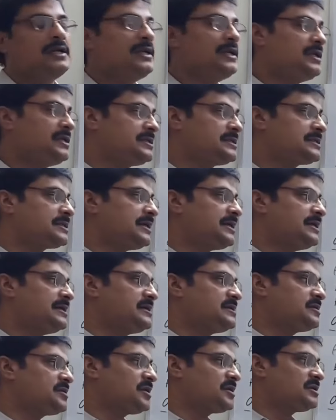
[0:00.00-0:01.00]
is
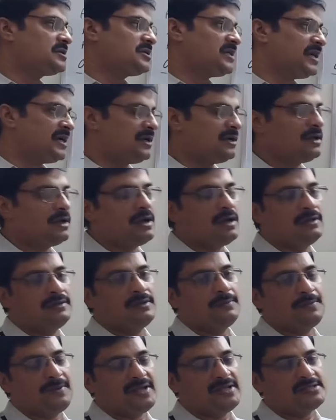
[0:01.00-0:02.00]
constructed
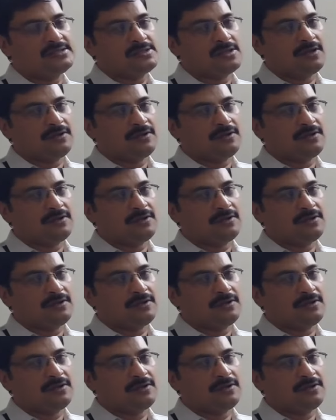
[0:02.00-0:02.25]
on the place